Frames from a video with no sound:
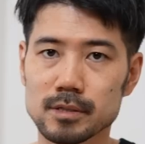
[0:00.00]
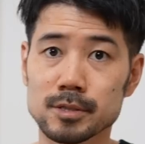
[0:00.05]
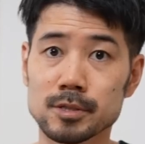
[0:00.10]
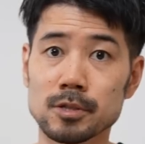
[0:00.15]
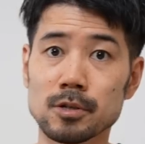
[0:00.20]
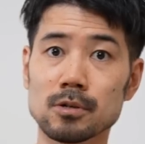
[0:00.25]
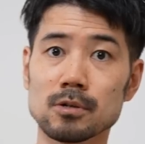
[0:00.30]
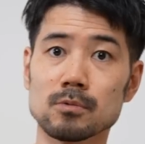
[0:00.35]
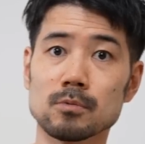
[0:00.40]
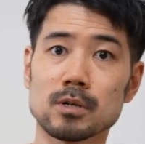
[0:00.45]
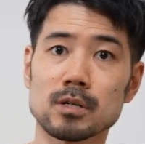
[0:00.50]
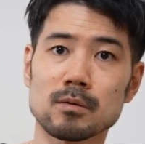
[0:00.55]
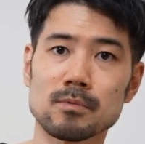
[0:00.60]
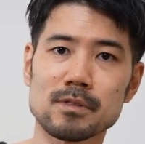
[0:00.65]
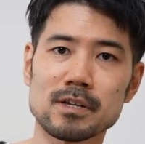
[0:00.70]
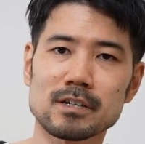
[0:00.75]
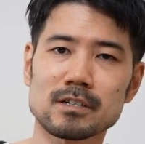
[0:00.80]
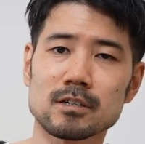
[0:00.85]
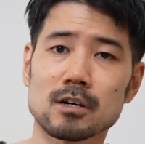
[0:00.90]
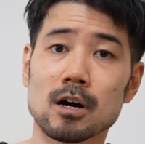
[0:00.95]
So one of
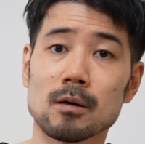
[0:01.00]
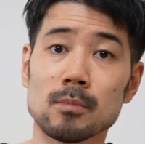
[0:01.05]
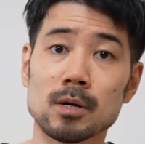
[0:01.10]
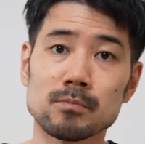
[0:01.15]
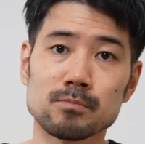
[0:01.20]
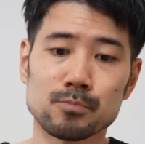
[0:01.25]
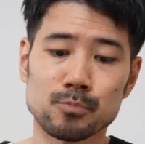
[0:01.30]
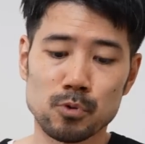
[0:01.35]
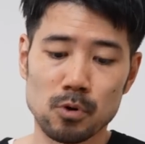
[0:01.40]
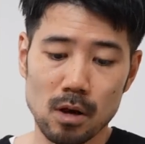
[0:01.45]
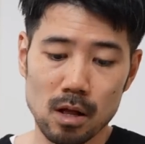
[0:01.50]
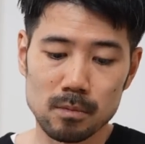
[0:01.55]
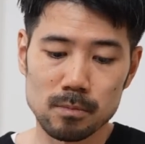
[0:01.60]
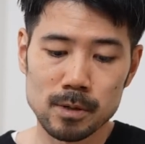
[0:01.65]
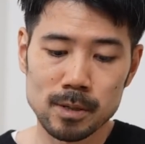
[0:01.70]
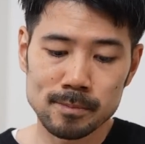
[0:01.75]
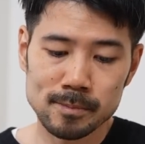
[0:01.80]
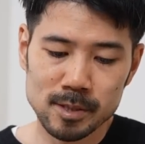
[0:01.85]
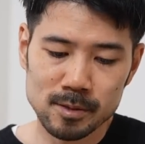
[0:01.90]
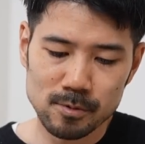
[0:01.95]
the common
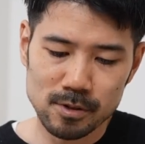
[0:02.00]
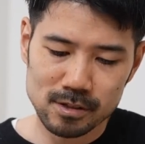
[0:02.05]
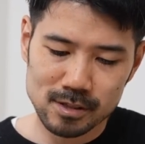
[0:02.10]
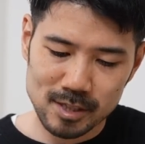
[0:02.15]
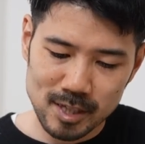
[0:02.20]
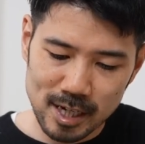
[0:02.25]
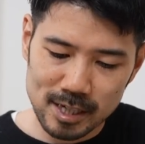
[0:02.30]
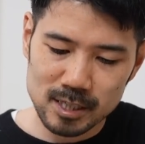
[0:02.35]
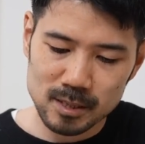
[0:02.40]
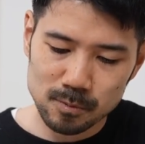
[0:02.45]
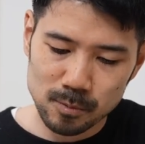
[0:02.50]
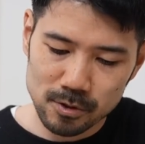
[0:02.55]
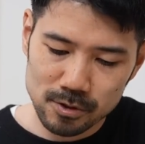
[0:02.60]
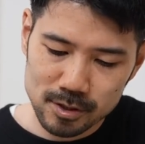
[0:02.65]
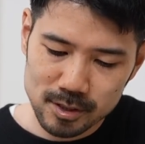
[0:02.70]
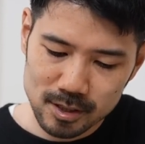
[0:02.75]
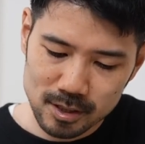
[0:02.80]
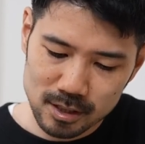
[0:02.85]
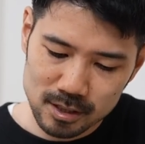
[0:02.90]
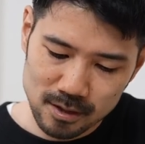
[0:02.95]
problems with
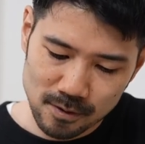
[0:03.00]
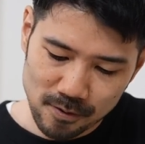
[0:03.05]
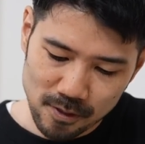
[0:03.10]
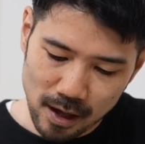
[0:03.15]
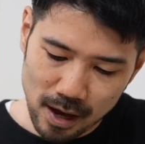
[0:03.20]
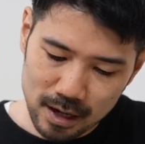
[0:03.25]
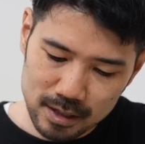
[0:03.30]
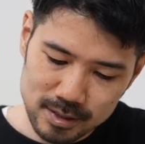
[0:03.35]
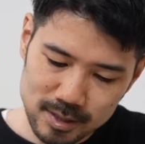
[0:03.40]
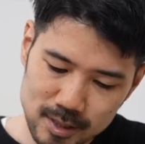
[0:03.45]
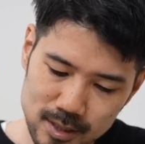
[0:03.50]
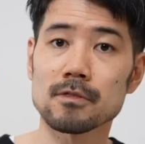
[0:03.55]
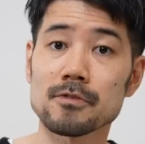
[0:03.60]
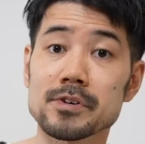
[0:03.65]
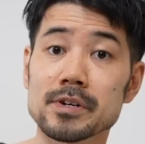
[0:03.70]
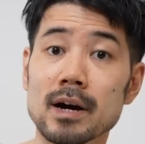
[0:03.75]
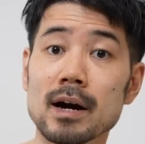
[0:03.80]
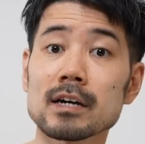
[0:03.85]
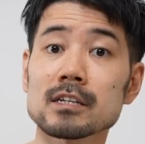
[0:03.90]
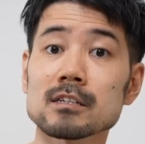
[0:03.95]
textbooks is that
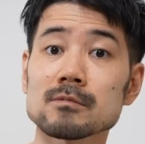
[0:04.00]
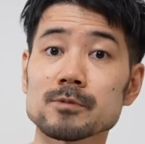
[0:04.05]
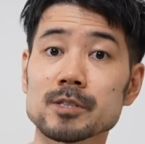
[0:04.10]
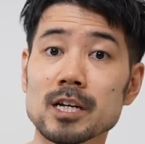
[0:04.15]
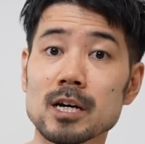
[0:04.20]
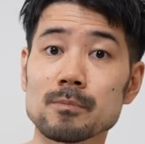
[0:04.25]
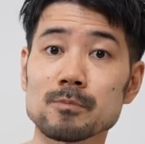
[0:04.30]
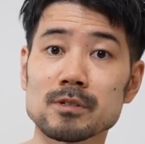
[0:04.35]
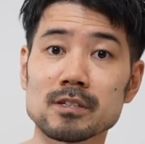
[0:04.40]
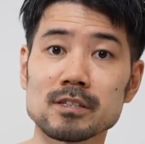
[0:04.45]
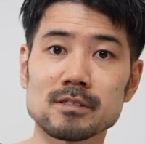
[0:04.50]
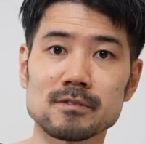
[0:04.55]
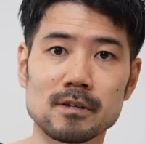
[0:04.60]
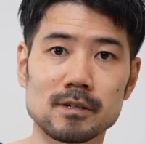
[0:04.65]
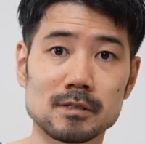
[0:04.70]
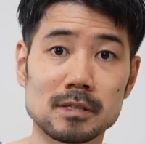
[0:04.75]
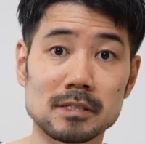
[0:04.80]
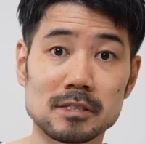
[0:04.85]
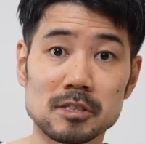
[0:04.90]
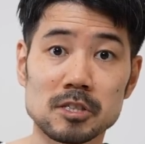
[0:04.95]
the kind of Japanese
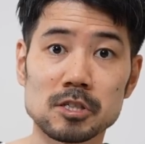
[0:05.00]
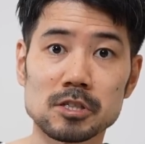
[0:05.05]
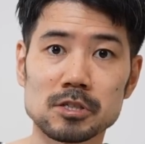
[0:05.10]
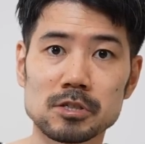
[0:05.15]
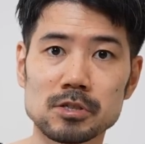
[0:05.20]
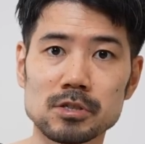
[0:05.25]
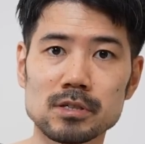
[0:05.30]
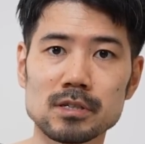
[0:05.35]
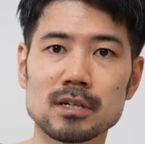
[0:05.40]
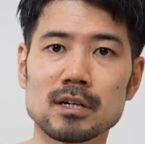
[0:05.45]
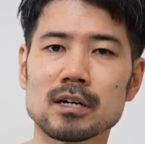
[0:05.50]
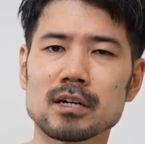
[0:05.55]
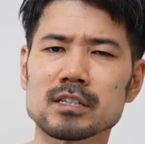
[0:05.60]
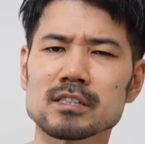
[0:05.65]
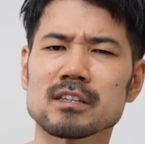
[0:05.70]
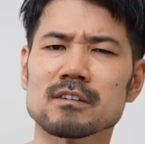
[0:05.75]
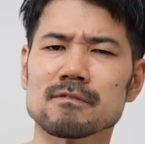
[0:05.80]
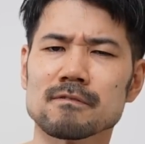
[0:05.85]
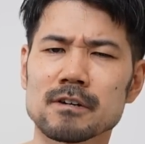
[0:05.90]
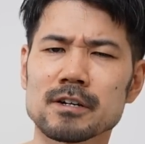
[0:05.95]
that they teach you
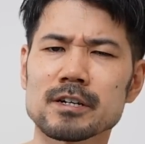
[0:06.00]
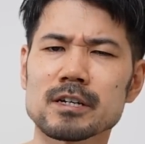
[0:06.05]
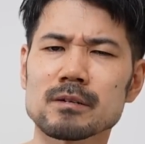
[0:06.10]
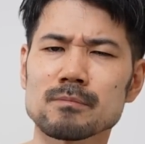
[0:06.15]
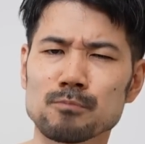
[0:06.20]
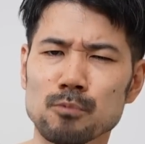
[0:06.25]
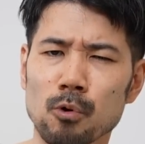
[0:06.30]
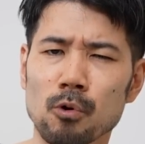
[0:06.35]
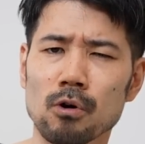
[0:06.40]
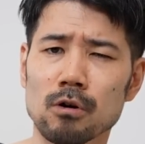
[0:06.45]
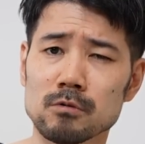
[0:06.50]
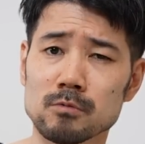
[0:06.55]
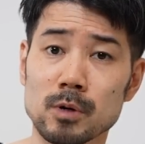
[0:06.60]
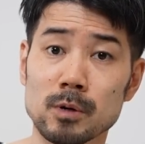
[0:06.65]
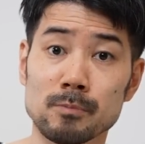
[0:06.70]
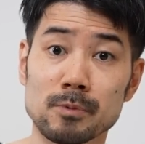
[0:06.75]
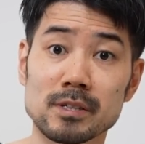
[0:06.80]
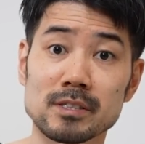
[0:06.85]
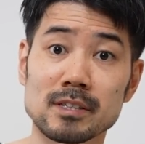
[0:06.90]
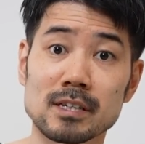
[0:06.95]
is a very poor
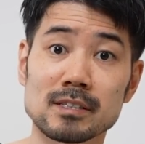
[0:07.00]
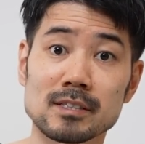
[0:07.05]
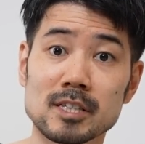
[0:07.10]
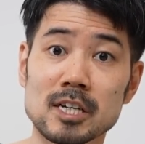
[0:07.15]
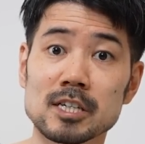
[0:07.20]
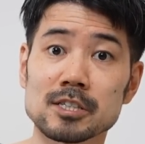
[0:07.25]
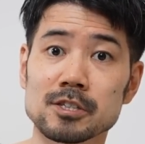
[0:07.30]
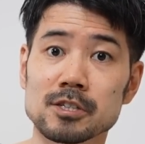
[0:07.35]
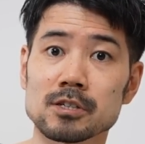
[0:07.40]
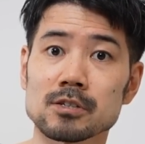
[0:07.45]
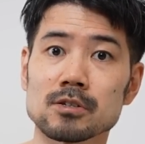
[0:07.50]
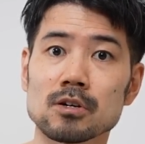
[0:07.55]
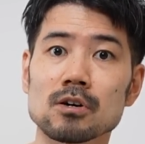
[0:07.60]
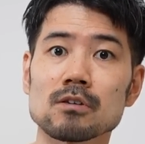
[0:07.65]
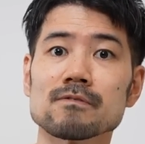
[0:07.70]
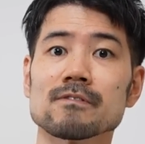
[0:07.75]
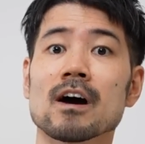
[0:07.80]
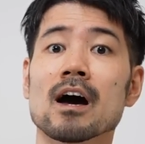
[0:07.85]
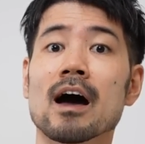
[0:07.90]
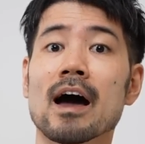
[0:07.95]
representation
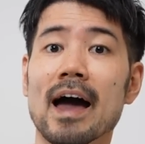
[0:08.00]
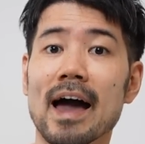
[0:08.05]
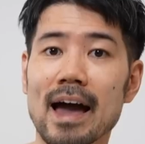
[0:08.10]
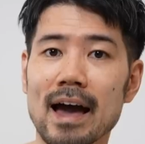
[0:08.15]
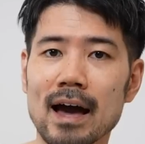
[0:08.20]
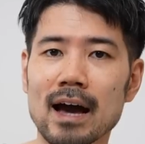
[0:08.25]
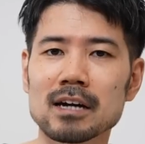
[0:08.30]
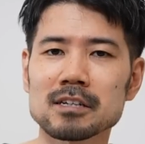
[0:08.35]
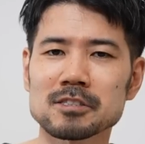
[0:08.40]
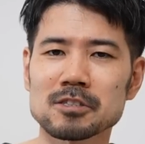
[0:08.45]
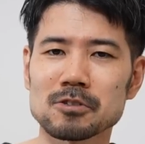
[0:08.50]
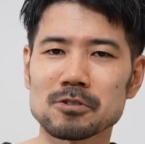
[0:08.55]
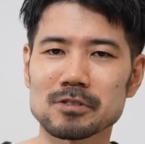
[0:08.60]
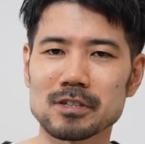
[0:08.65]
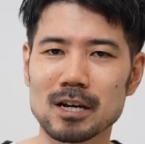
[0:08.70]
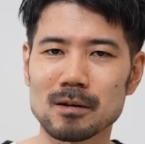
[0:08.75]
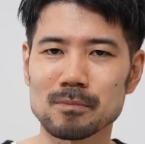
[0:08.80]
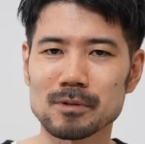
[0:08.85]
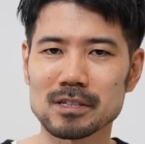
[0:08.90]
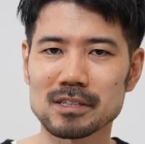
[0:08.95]
of actual
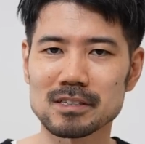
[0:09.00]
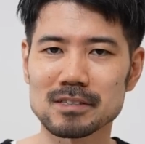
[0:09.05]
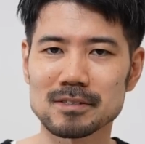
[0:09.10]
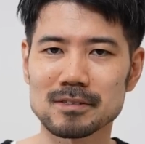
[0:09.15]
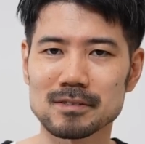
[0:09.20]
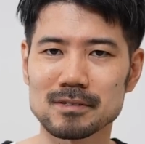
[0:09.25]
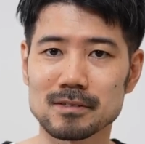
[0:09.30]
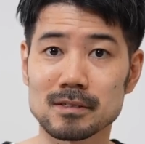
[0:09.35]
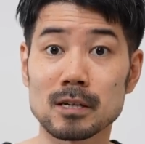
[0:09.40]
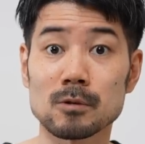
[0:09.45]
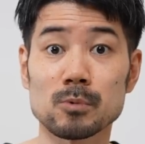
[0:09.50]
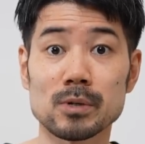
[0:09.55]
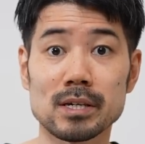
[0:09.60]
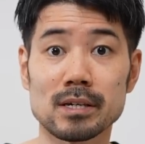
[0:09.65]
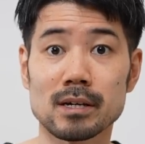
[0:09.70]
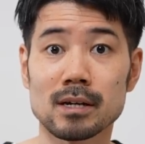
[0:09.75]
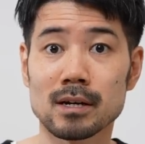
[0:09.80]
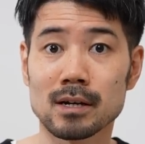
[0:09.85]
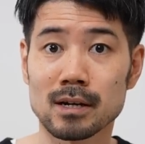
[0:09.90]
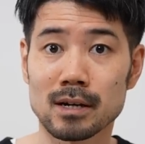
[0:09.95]
Japanese that
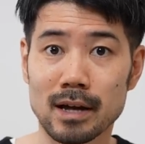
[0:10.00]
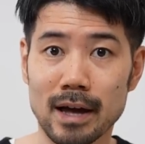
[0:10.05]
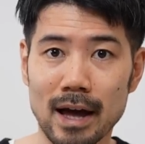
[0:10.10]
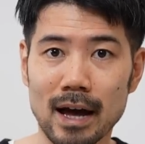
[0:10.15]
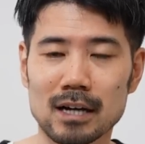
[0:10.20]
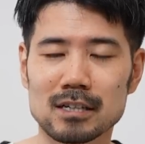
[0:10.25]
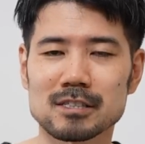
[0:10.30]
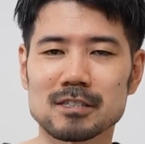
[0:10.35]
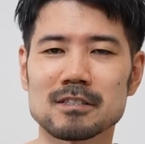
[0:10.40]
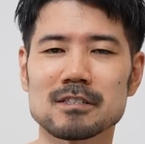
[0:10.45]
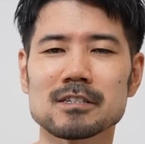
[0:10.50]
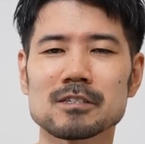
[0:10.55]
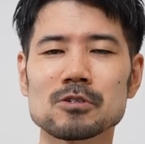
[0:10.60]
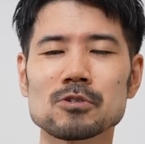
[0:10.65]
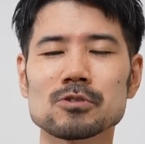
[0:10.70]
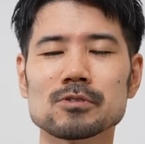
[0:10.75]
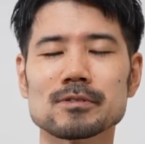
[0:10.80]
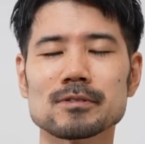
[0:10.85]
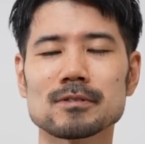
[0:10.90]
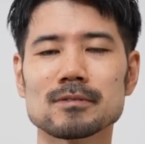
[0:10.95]
we actually
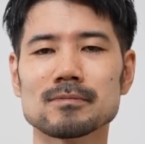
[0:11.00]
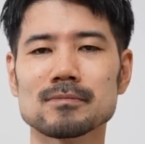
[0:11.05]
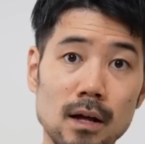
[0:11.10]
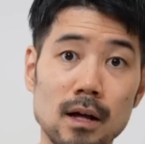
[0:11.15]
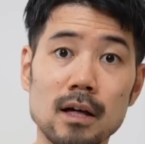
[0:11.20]
use.